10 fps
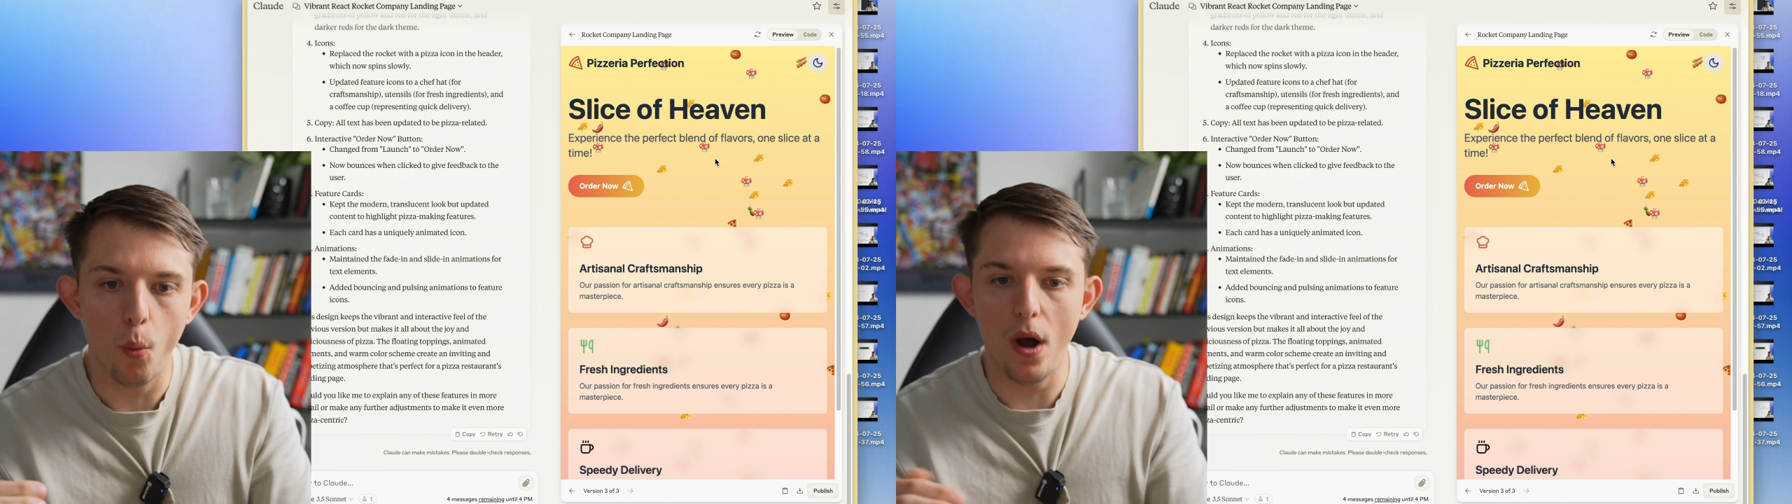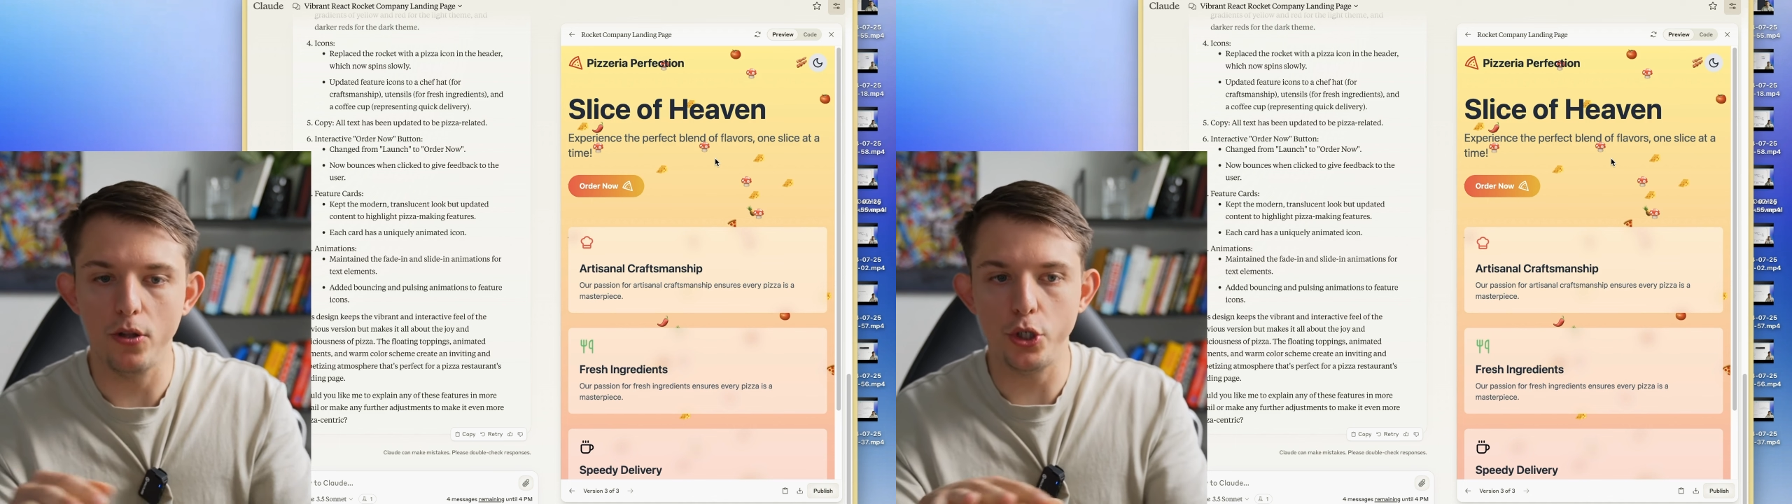
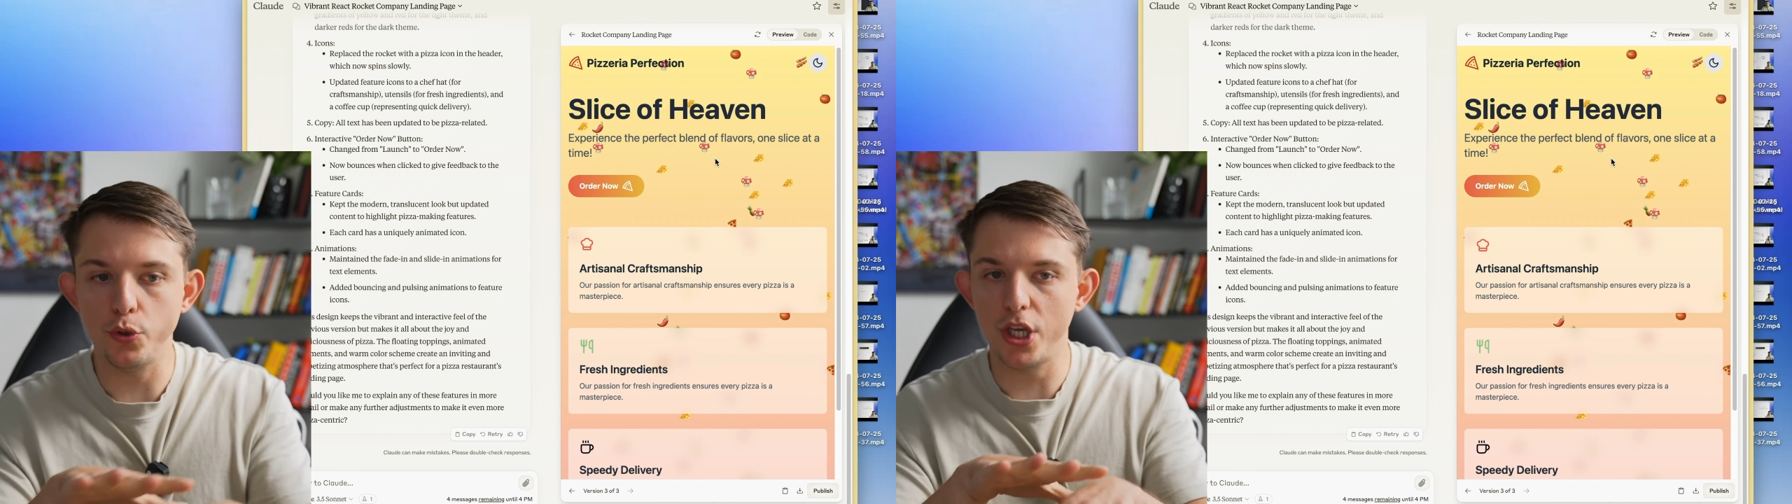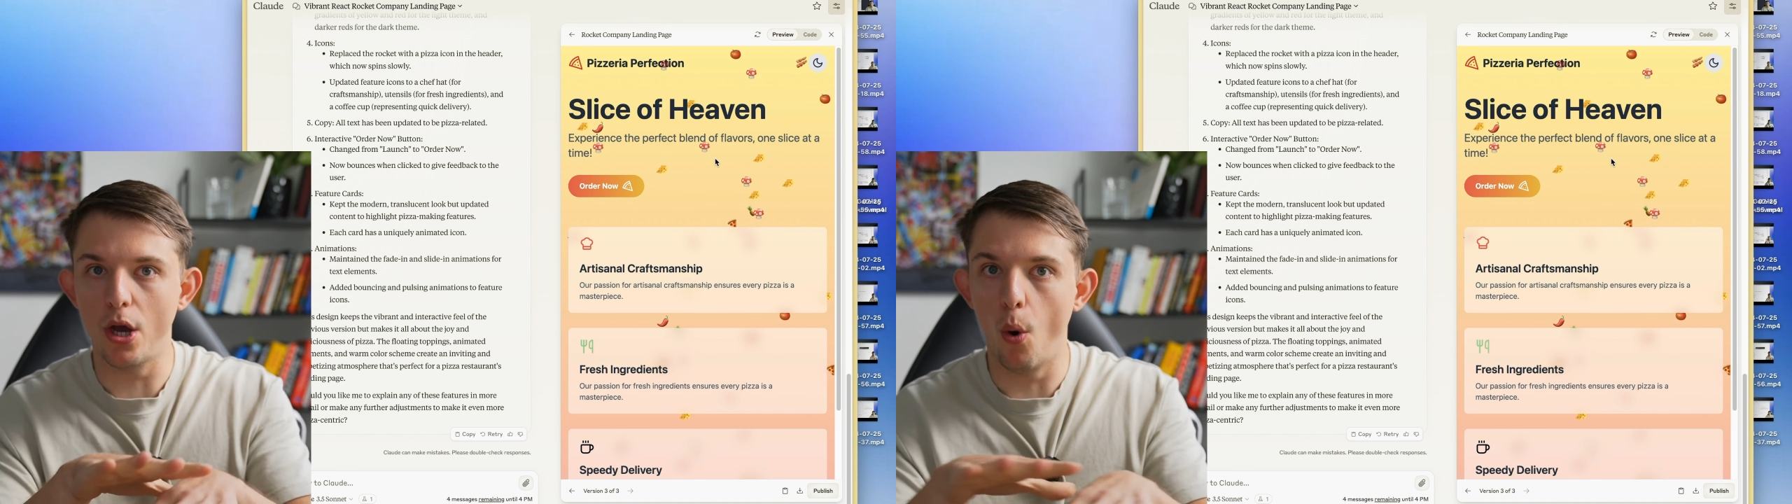while
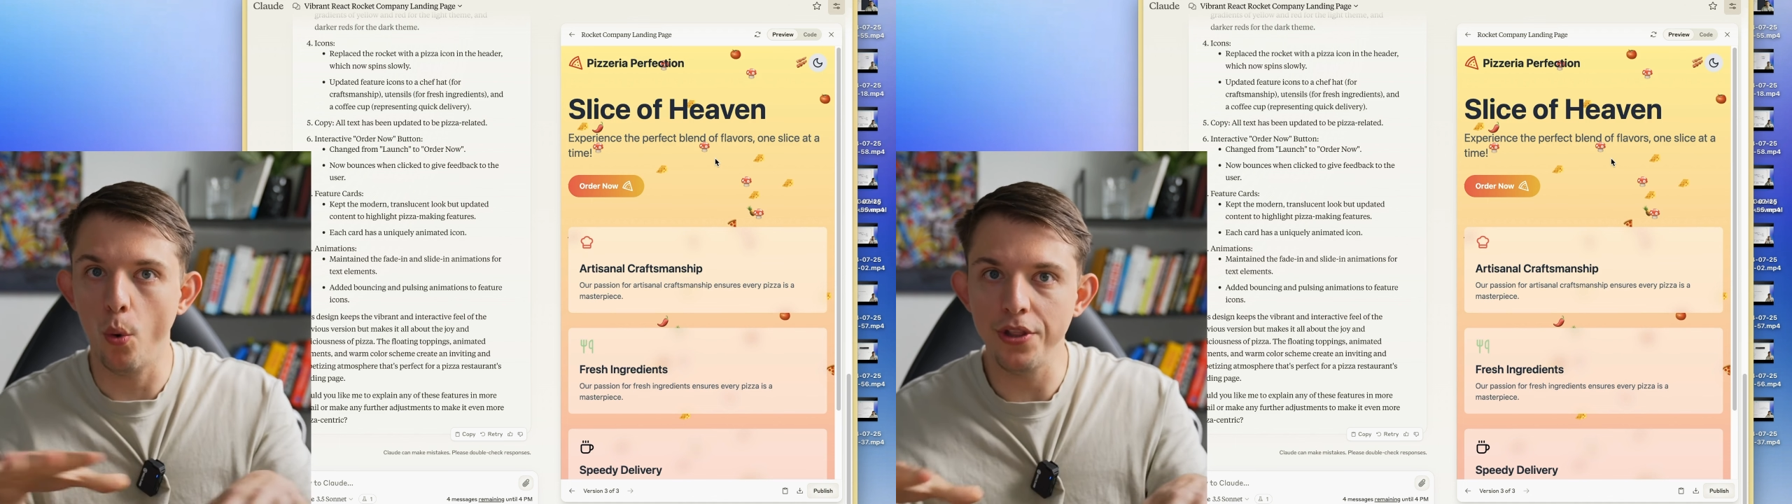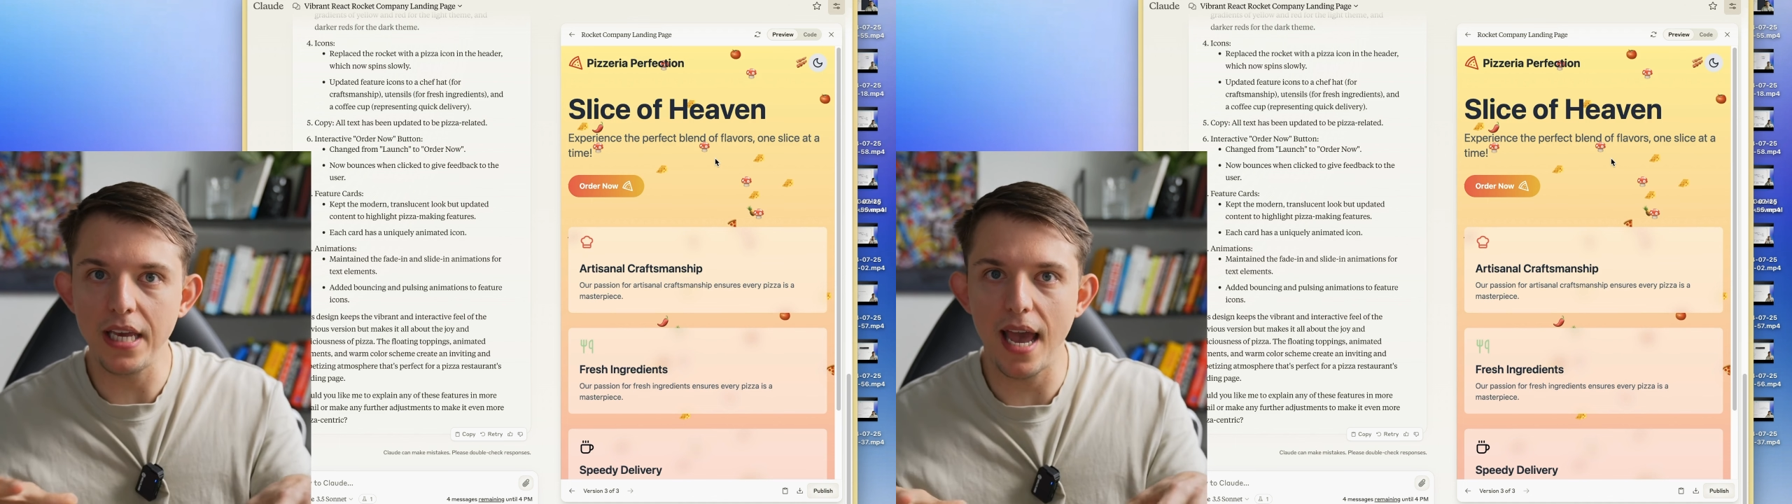using
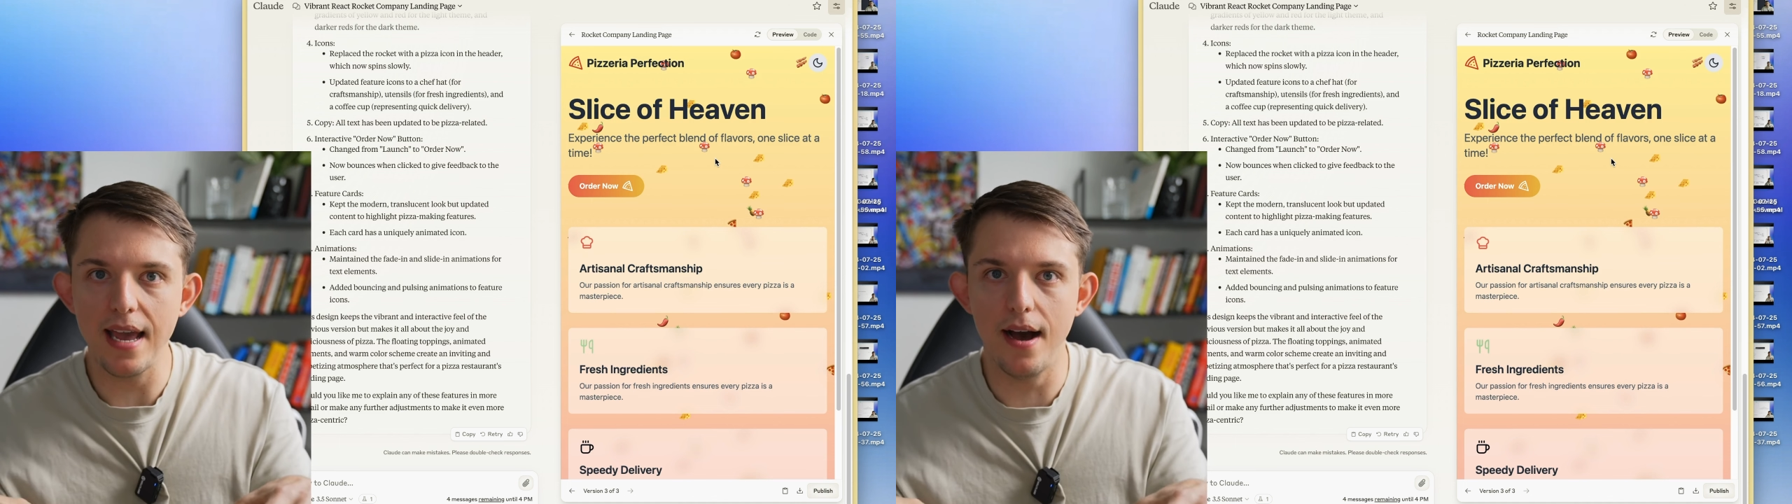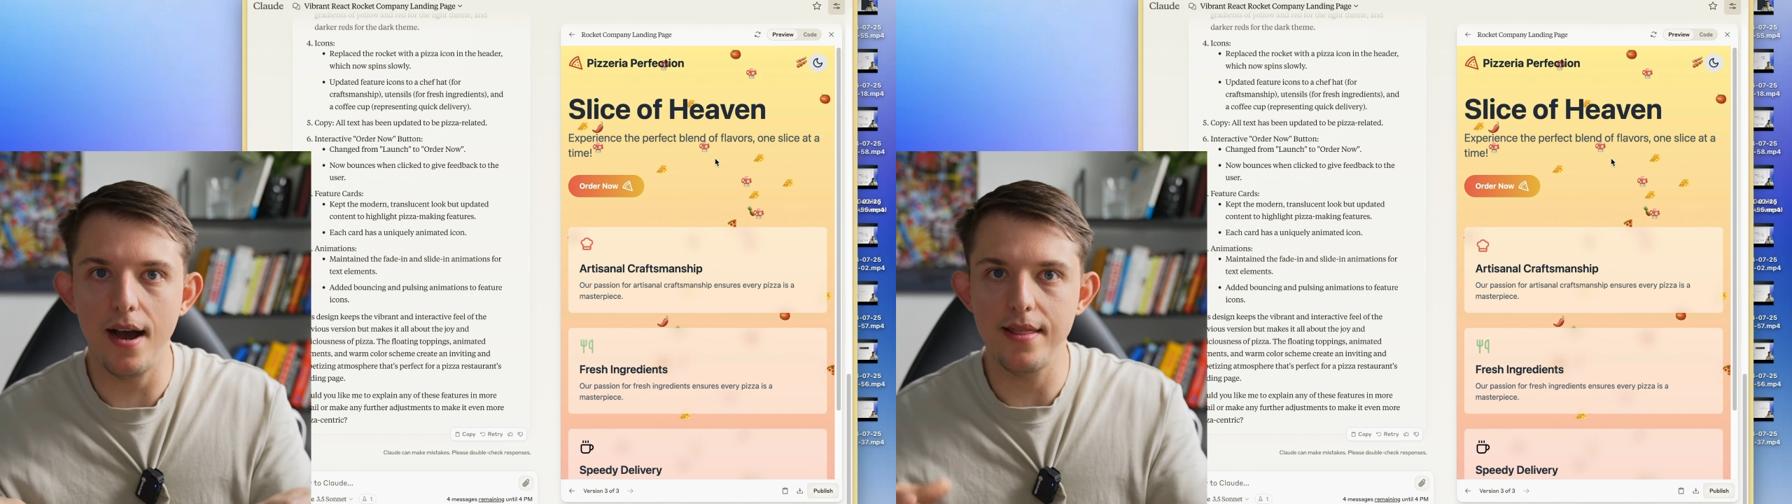only
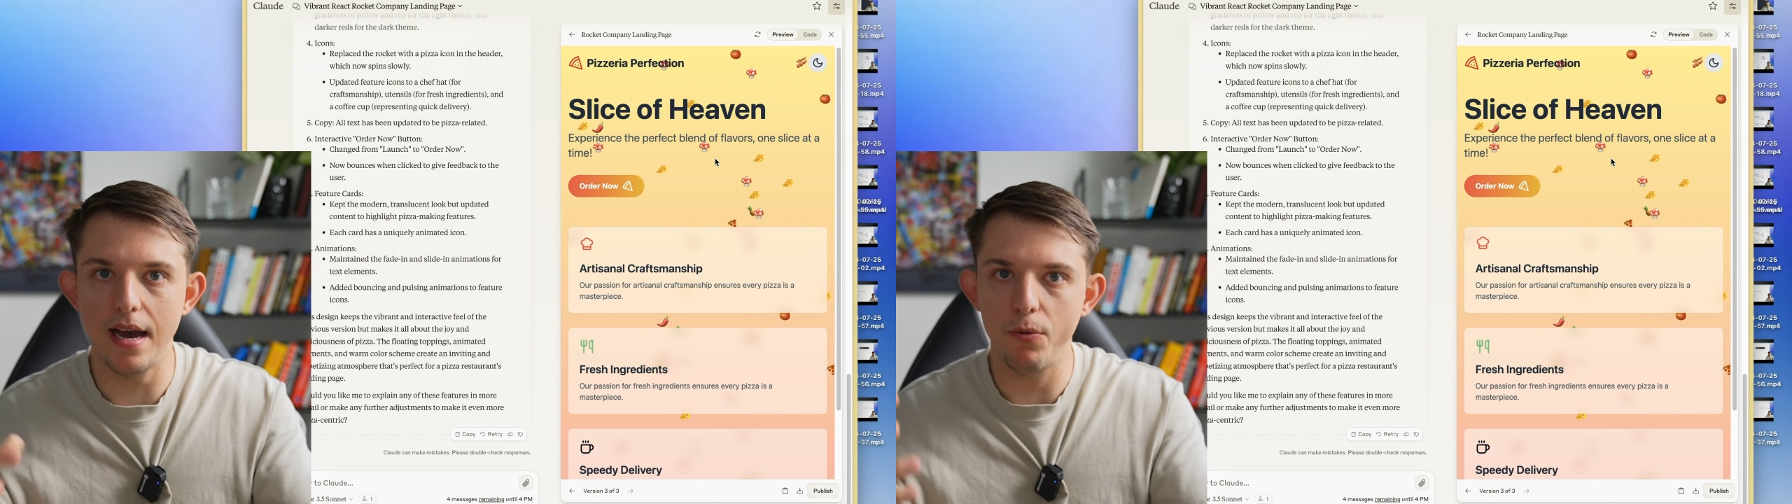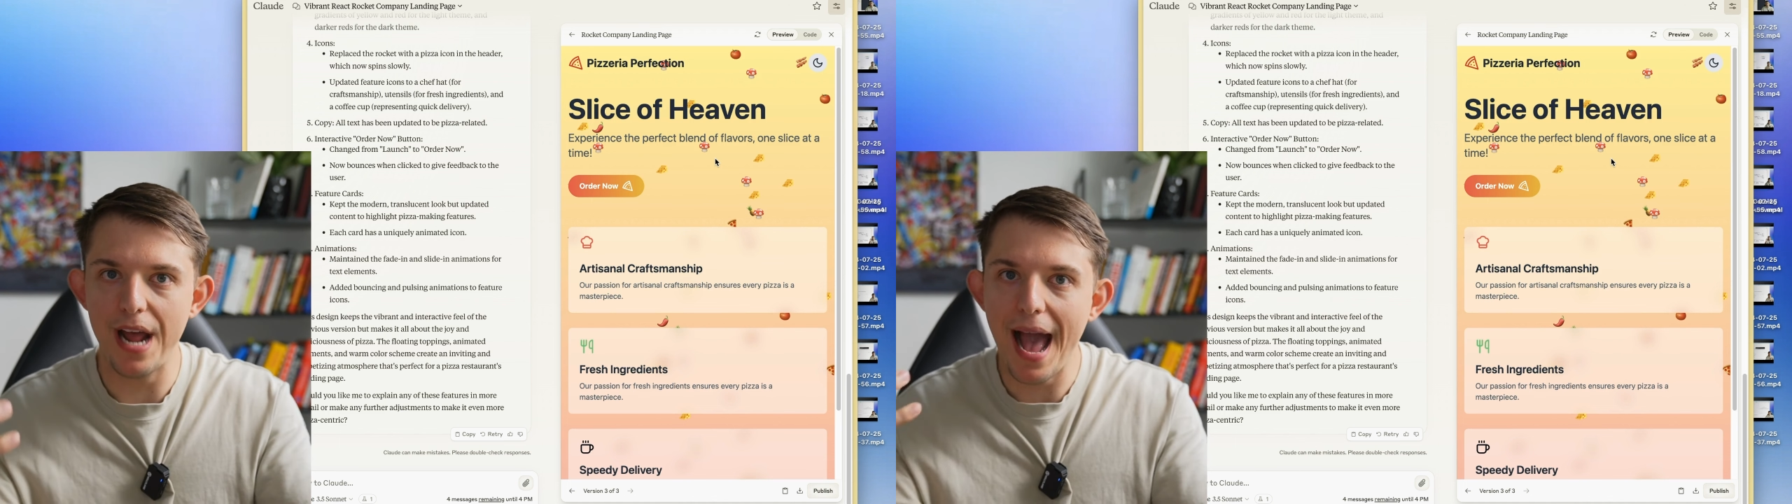AI
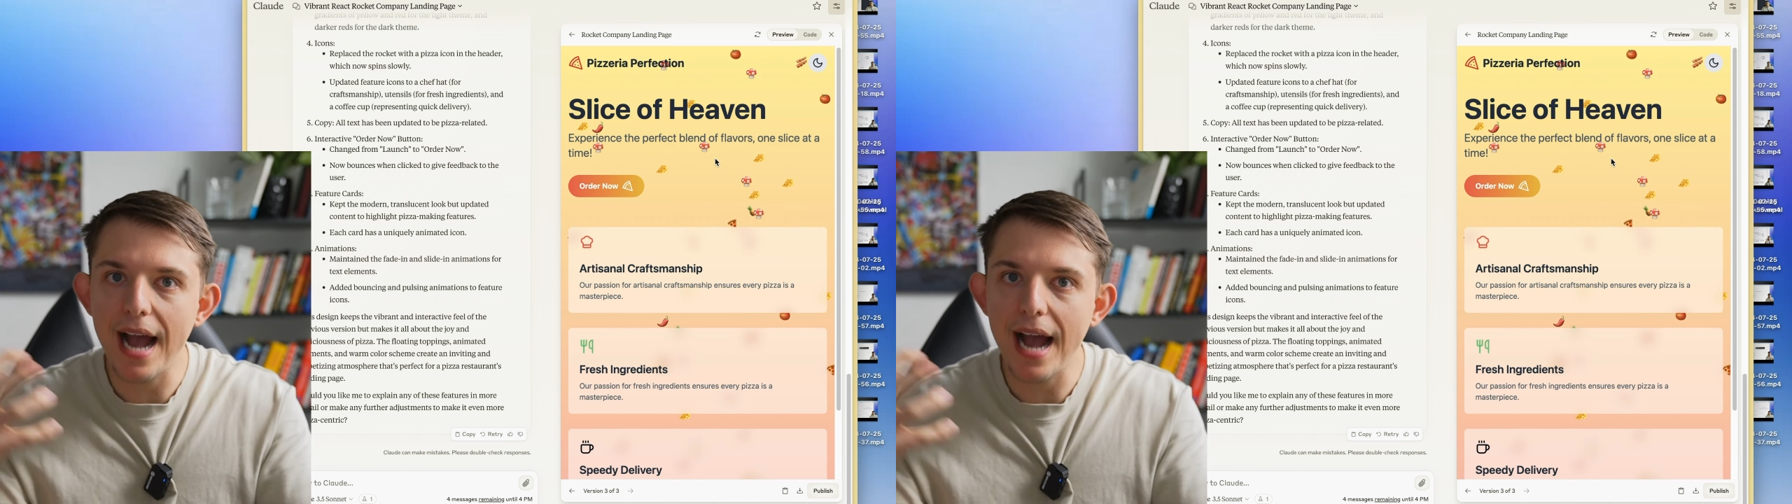that would